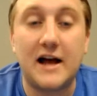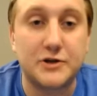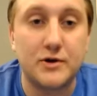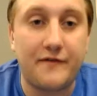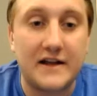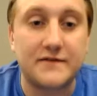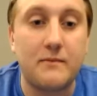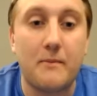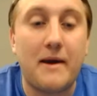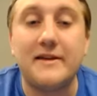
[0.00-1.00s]
as good defensively,
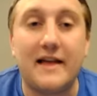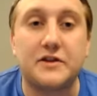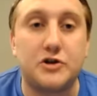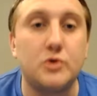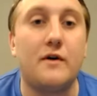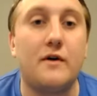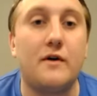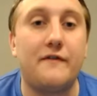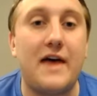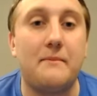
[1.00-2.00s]
but maybe like the two of
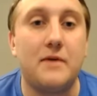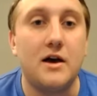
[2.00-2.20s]
them